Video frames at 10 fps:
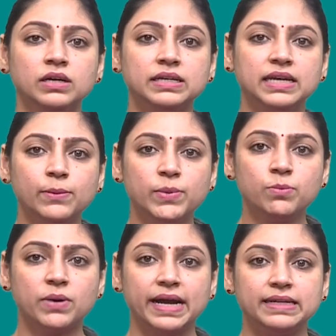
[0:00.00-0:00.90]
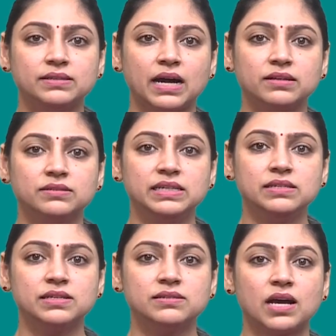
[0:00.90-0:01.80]
Keep in mind that
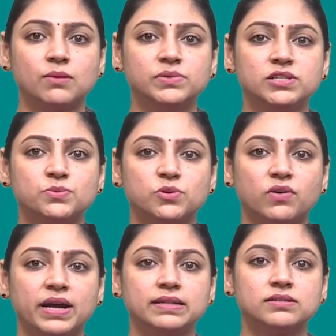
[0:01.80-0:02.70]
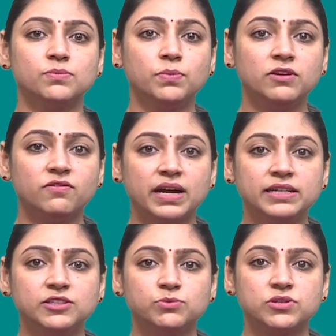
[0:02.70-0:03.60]
these examples provide
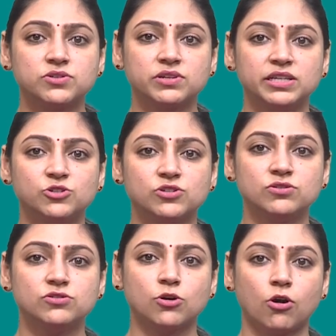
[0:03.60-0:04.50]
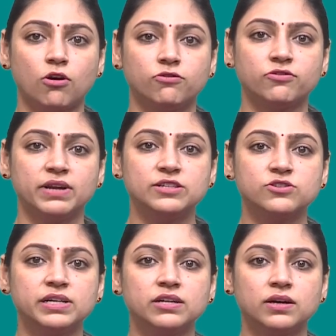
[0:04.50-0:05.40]
simplified demonstrations of
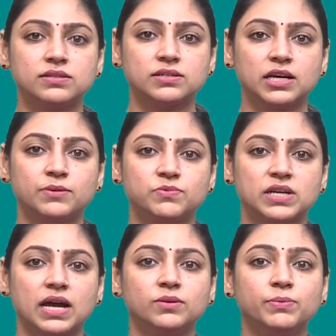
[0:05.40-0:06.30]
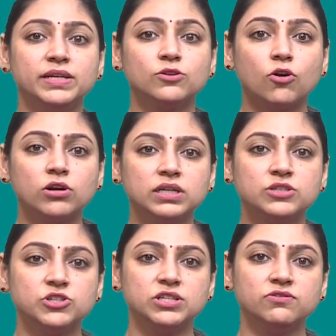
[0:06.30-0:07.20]
rendering concepts and may not
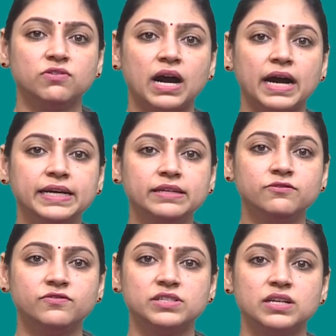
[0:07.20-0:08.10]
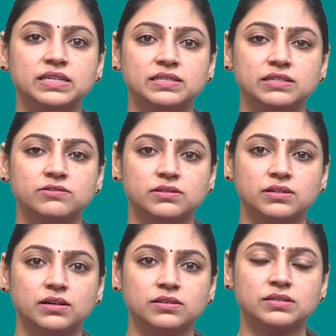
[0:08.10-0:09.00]
achieve high fidelity
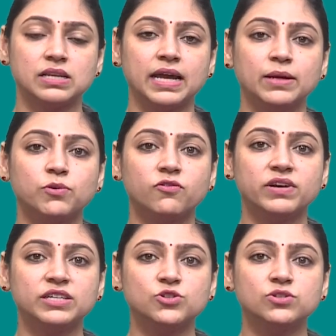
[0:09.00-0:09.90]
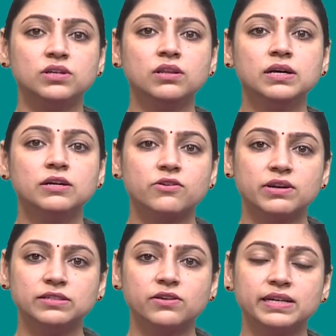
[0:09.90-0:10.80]
results like professional
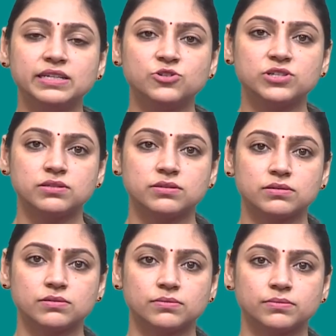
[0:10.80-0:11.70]
rendering engines.